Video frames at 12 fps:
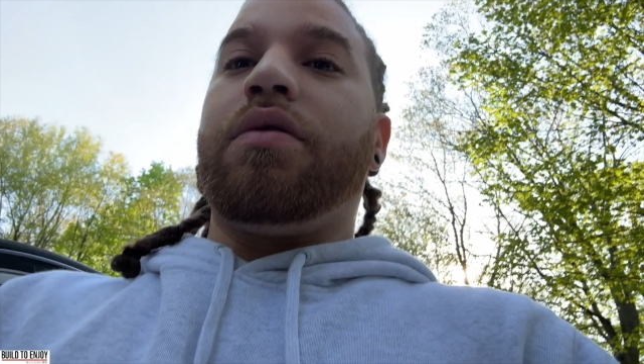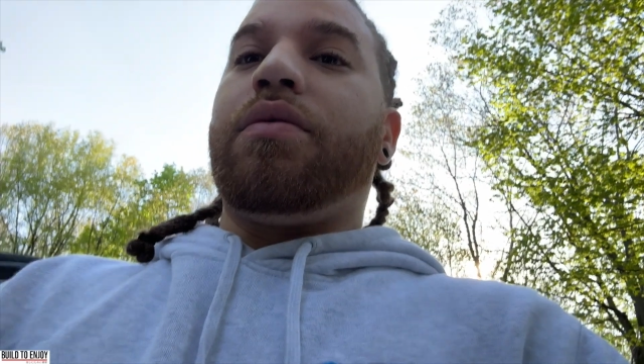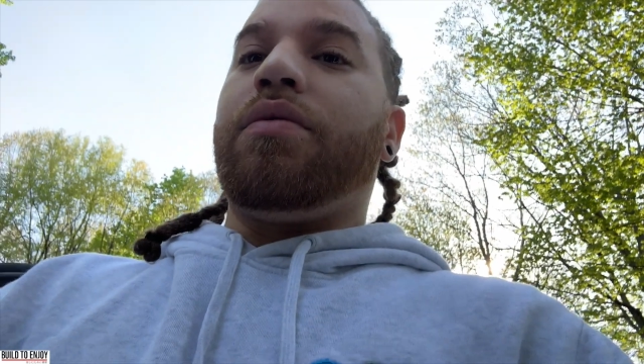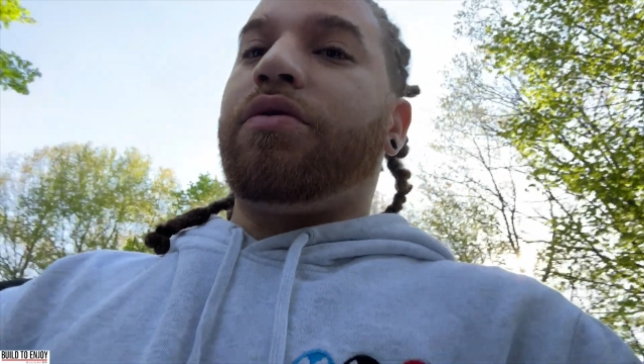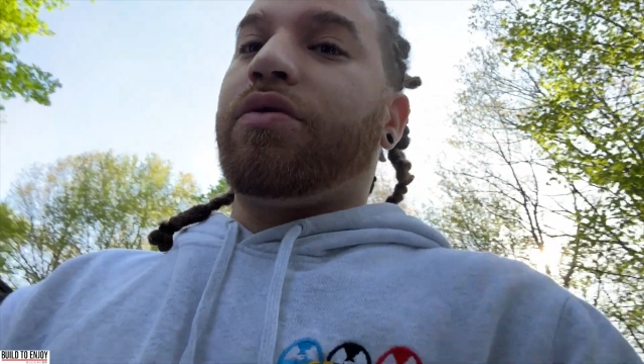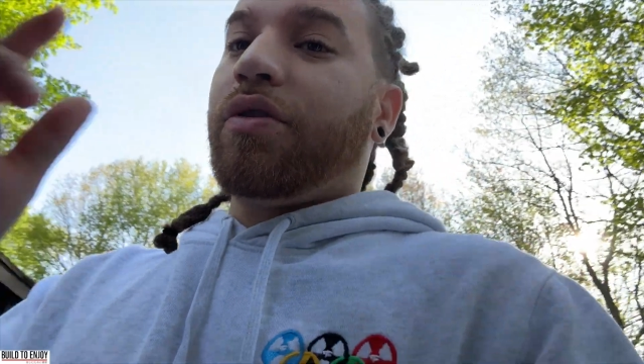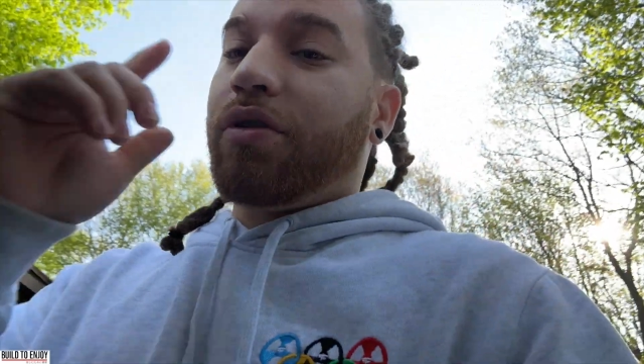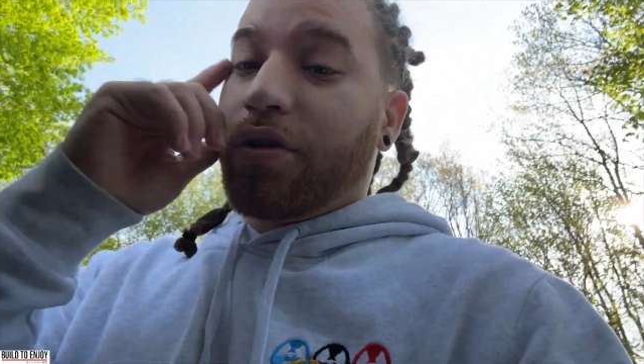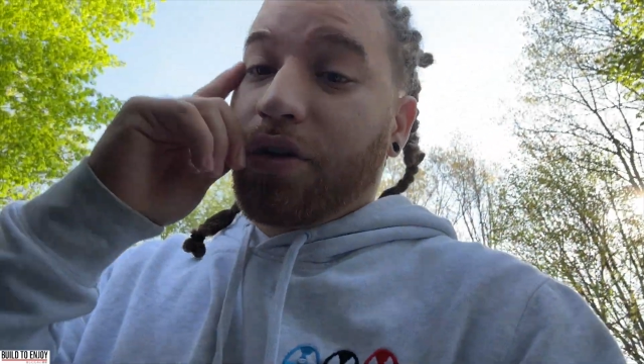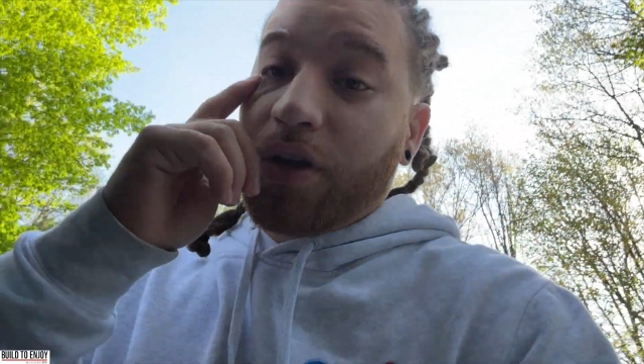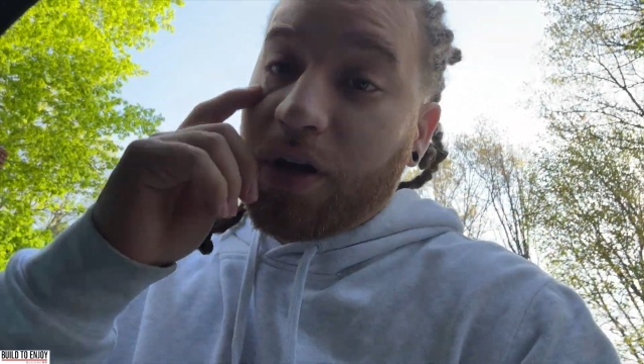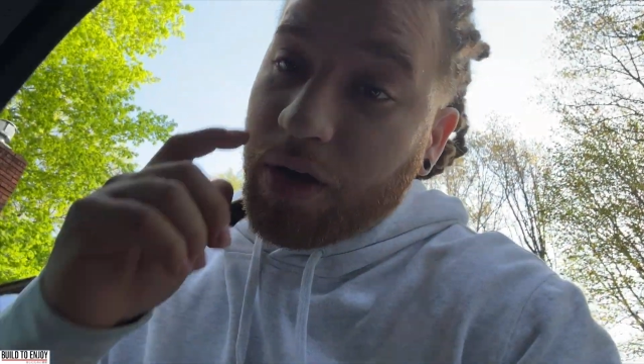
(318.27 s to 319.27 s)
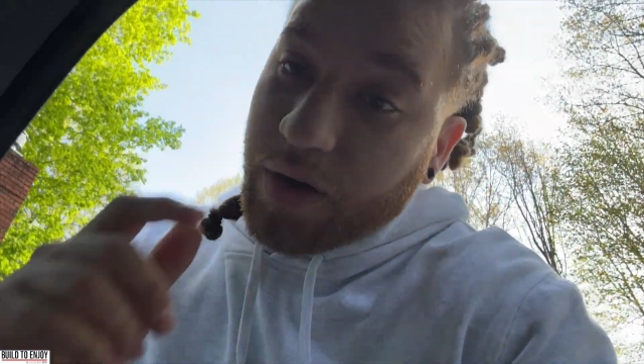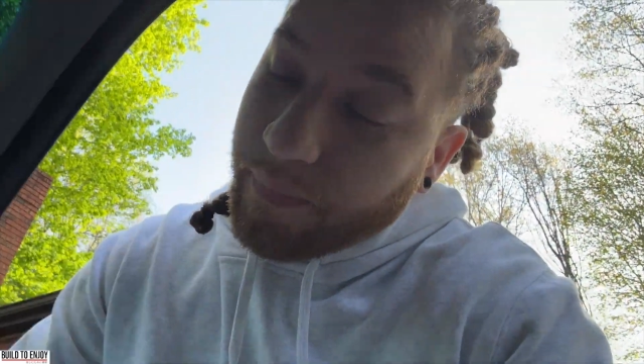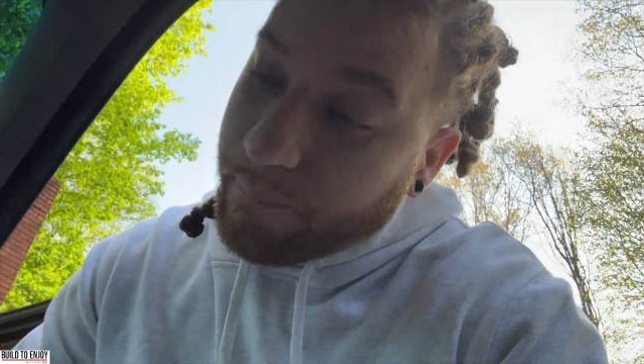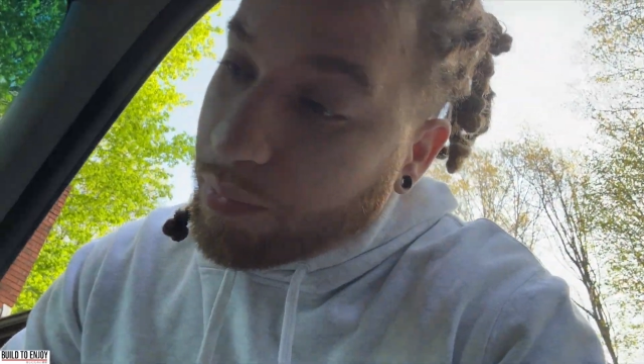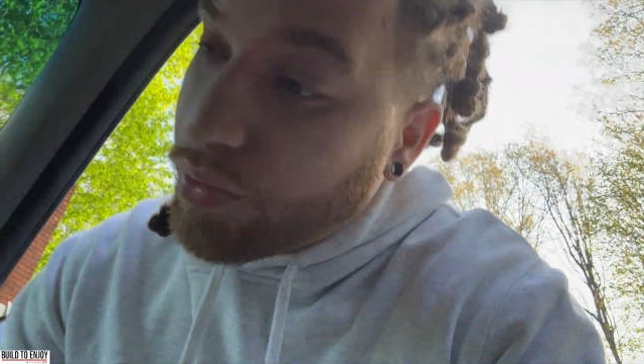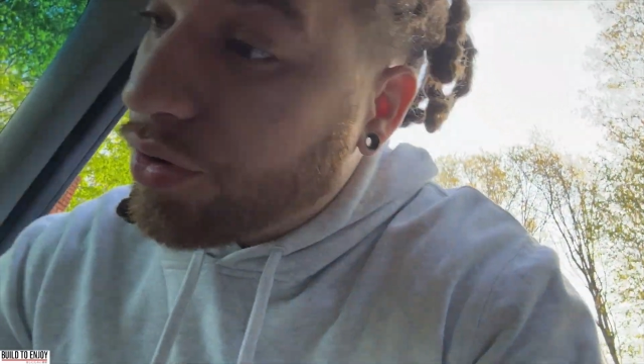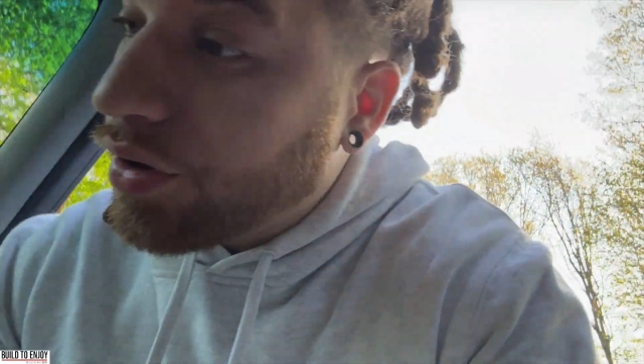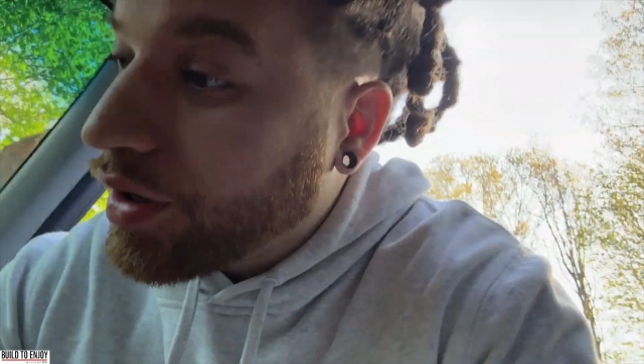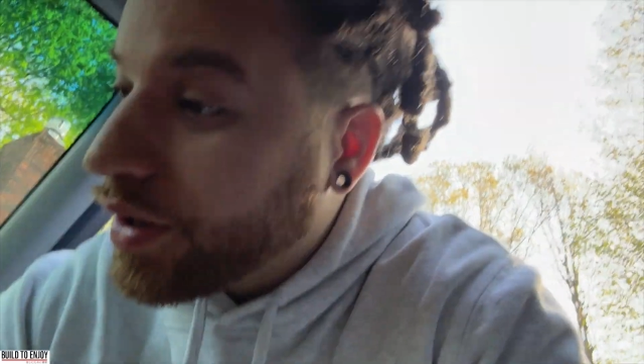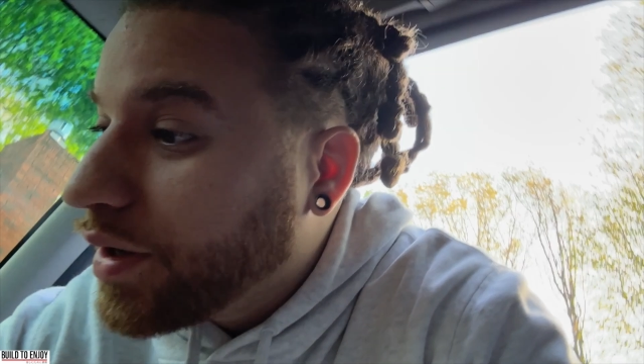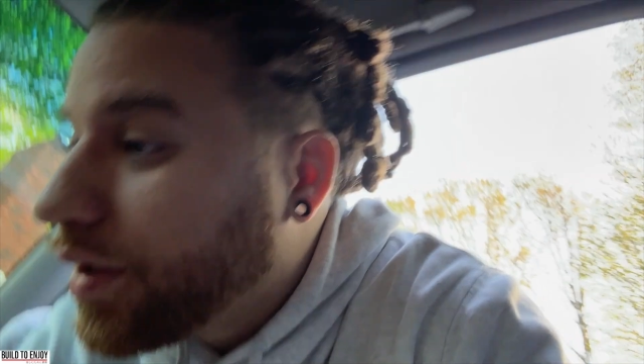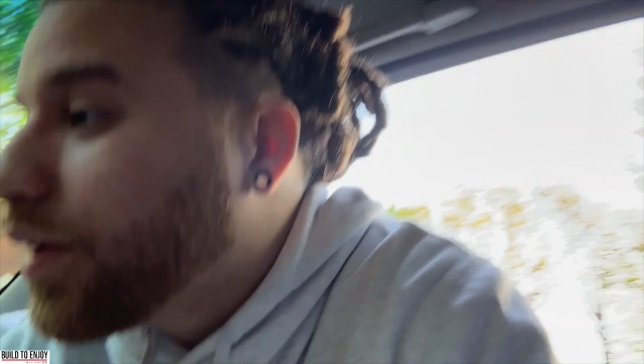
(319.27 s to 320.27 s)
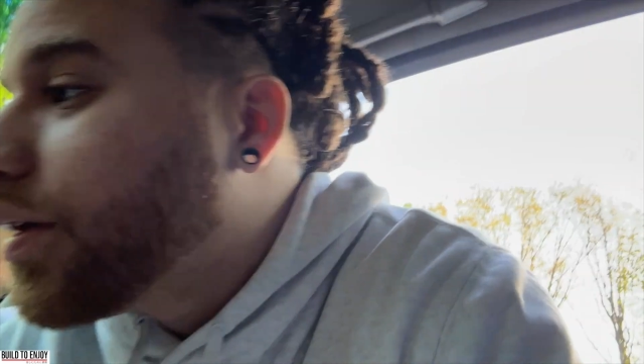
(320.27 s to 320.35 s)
What's going on, y'all? Good morning.